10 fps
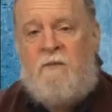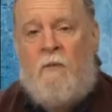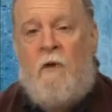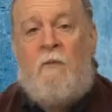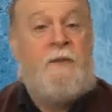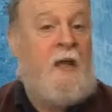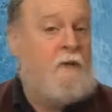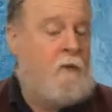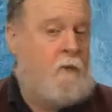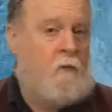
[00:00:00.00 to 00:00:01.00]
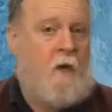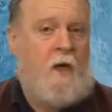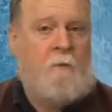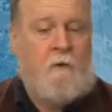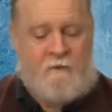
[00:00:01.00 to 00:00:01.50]
form without the
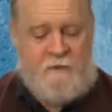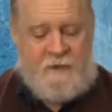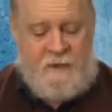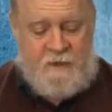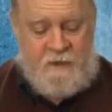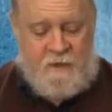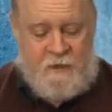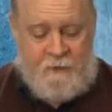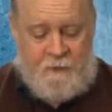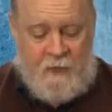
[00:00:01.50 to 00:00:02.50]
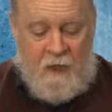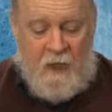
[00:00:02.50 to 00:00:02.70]
required proof of citizenship